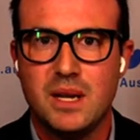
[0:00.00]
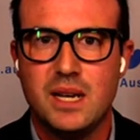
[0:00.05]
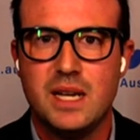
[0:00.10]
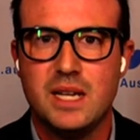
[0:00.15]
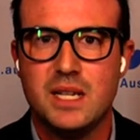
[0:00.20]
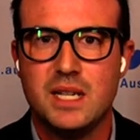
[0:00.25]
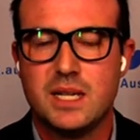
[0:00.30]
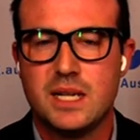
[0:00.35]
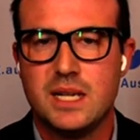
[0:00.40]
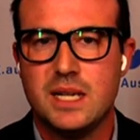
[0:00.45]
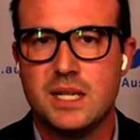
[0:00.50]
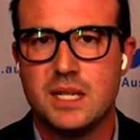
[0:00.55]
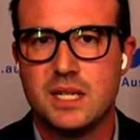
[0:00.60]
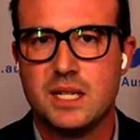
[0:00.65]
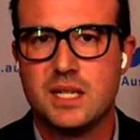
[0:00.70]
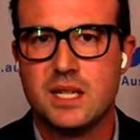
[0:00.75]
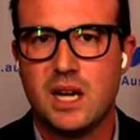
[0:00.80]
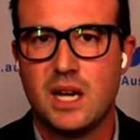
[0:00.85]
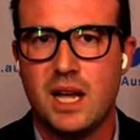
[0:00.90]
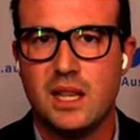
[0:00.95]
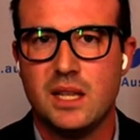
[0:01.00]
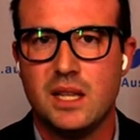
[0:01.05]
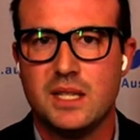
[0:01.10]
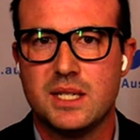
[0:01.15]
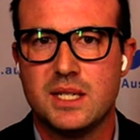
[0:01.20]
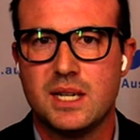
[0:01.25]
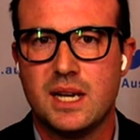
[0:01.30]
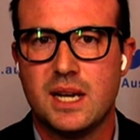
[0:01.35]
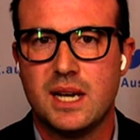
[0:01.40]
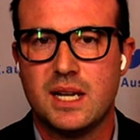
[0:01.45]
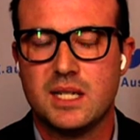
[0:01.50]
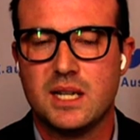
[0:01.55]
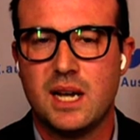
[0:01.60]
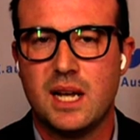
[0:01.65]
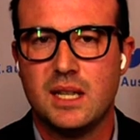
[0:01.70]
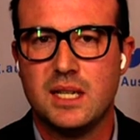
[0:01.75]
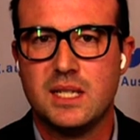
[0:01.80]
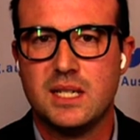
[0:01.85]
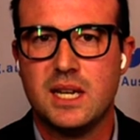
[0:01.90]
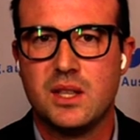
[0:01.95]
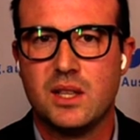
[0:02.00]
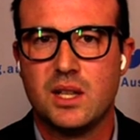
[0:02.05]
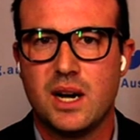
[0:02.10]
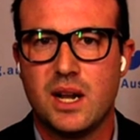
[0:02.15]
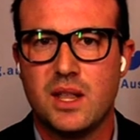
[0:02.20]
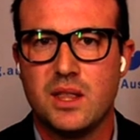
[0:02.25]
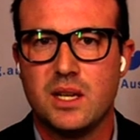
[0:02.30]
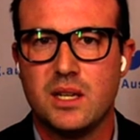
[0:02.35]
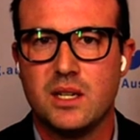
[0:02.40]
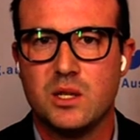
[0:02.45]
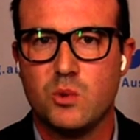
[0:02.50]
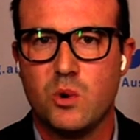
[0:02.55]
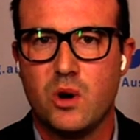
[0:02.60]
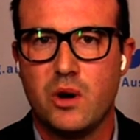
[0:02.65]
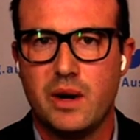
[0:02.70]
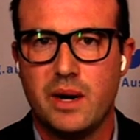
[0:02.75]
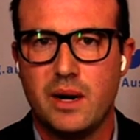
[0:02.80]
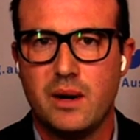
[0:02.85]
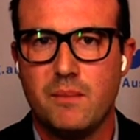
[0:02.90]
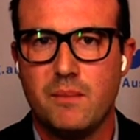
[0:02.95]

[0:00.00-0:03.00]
is a silent tick that I think is worrying.